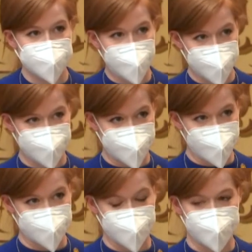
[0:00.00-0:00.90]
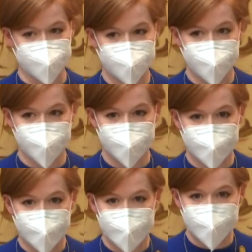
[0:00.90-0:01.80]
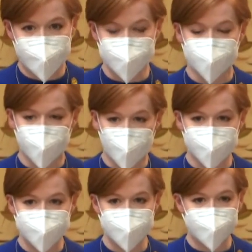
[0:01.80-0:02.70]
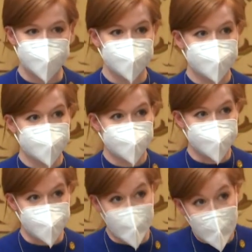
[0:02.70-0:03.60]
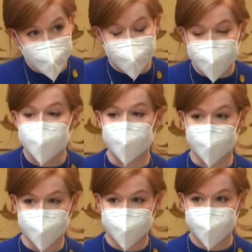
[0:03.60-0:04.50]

legislature is currently not here,